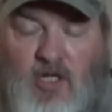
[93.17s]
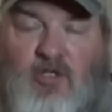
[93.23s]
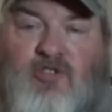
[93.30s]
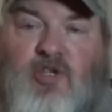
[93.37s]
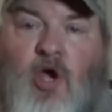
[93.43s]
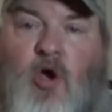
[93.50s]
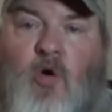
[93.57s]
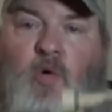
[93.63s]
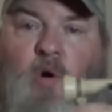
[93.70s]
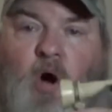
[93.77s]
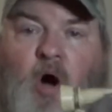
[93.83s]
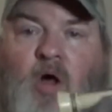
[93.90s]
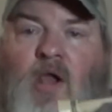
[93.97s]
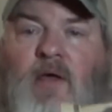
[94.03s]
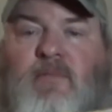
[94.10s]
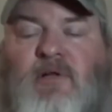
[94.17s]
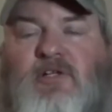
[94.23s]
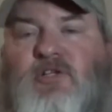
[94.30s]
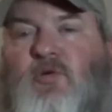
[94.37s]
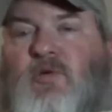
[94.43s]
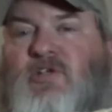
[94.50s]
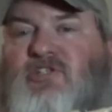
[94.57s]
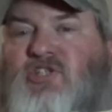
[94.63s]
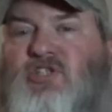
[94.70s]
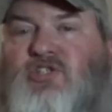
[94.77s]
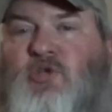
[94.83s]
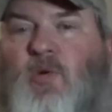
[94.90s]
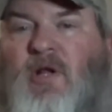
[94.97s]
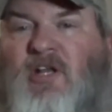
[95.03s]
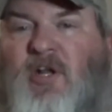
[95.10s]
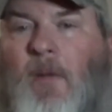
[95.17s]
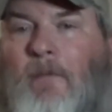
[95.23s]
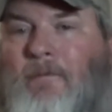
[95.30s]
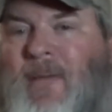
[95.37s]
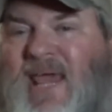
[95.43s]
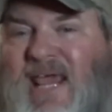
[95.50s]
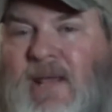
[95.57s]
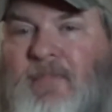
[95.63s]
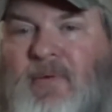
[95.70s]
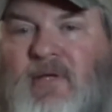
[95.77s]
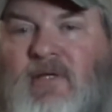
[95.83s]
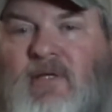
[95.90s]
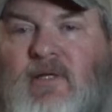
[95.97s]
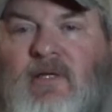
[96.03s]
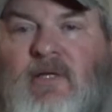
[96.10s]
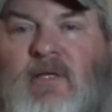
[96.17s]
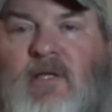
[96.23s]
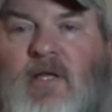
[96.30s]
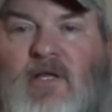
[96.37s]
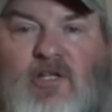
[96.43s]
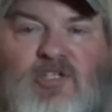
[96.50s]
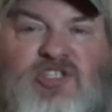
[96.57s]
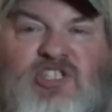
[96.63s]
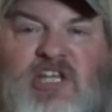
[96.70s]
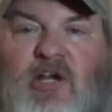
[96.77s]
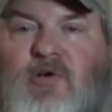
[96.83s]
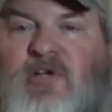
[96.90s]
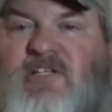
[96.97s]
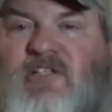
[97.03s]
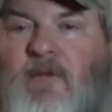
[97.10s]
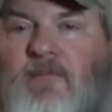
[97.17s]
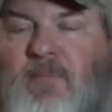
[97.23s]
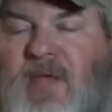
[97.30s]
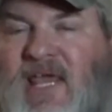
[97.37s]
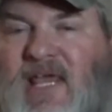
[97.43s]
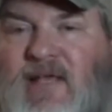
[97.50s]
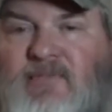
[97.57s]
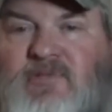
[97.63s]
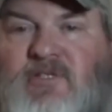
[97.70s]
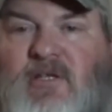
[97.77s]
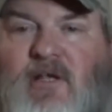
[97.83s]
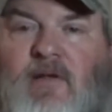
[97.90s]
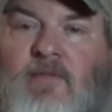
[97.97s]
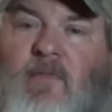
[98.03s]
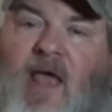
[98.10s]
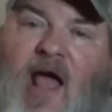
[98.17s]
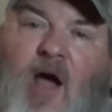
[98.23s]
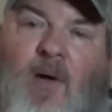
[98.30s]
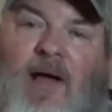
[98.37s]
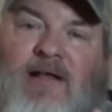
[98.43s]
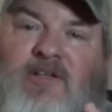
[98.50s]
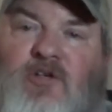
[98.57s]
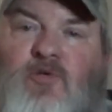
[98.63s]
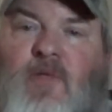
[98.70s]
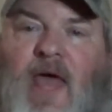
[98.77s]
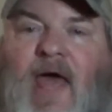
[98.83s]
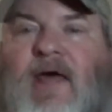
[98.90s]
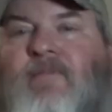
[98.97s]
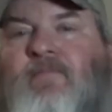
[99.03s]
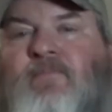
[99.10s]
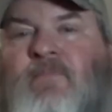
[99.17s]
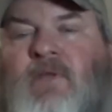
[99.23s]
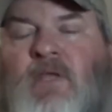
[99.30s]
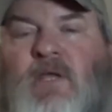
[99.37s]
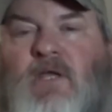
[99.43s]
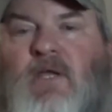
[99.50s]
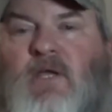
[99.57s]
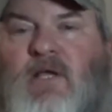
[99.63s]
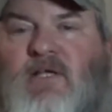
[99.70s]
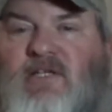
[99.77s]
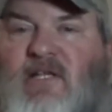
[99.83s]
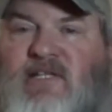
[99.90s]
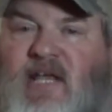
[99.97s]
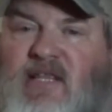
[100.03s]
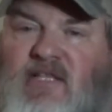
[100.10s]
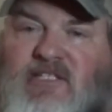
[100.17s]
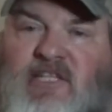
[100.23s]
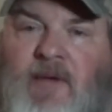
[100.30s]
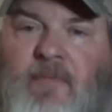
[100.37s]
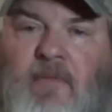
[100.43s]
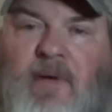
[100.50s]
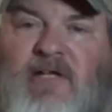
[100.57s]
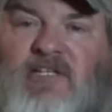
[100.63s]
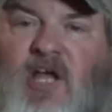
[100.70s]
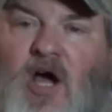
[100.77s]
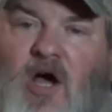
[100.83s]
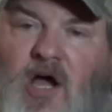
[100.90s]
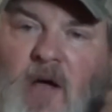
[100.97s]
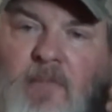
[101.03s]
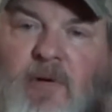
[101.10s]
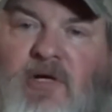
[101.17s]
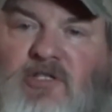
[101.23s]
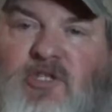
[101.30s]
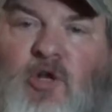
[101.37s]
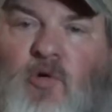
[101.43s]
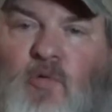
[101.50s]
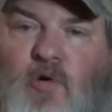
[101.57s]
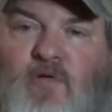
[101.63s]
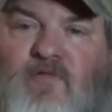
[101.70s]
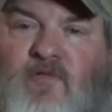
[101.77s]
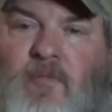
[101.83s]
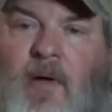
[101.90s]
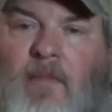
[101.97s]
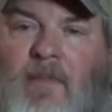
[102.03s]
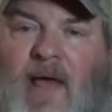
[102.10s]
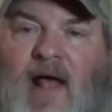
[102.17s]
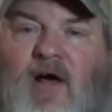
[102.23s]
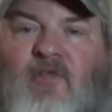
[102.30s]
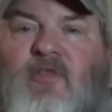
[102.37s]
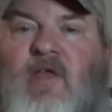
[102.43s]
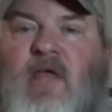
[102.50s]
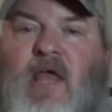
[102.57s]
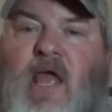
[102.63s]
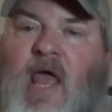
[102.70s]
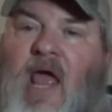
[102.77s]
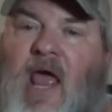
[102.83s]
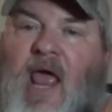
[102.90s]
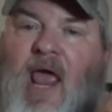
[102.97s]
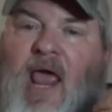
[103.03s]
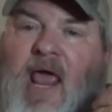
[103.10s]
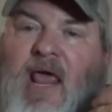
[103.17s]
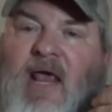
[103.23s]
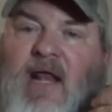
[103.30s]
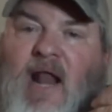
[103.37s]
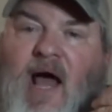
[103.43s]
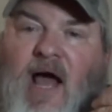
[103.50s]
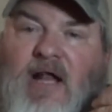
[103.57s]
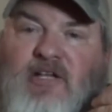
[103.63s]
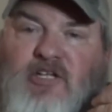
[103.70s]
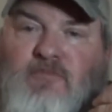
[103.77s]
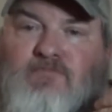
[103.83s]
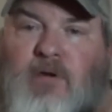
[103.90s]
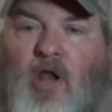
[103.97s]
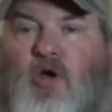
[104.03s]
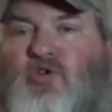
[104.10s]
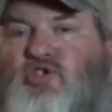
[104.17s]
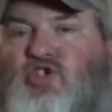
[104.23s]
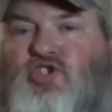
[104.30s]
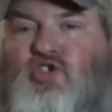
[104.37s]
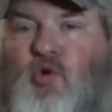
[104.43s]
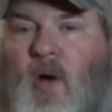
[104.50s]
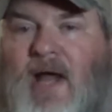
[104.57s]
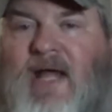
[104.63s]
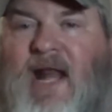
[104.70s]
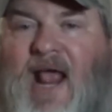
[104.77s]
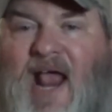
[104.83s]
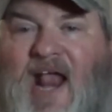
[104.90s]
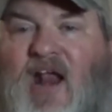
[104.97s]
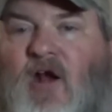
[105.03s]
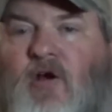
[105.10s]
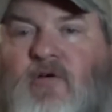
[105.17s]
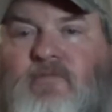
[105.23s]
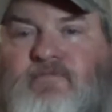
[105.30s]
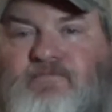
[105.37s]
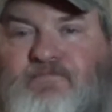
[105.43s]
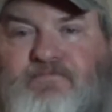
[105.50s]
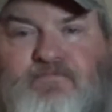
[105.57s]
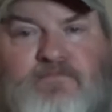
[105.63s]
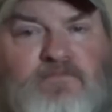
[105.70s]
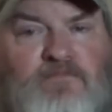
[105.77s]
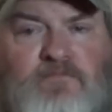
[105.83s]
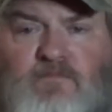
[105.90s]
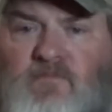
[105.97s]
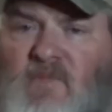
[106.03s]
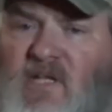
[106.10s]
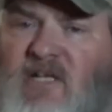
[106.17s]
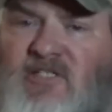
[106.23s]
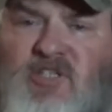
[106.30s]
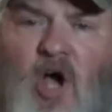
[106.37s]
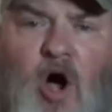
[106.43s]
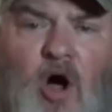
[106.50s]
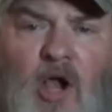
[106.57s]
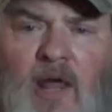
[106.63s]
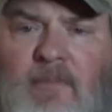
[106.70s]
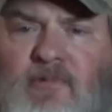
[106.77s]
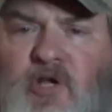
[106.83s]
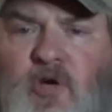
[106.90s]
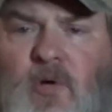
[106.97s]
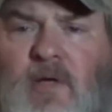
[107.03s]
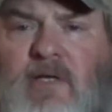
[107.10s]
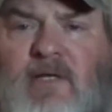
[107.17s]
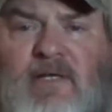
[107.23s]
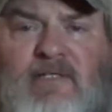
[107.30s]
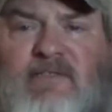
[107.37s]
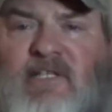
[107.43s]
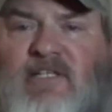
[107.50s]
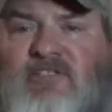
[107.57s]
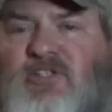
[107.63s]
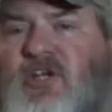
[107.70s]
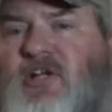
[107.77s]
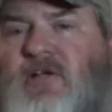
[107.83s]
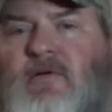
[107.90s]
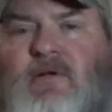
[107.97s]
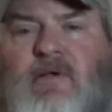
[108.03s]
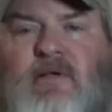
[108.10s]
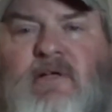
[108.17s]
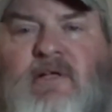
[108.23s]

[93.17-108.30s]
So all I'm going to do is just do a little peep, a little series of peeps. And how I do that is I take the tip of my tongue, I put it to the roof of my mouth, and I just blow straight air. That's all I'm doing. It's going to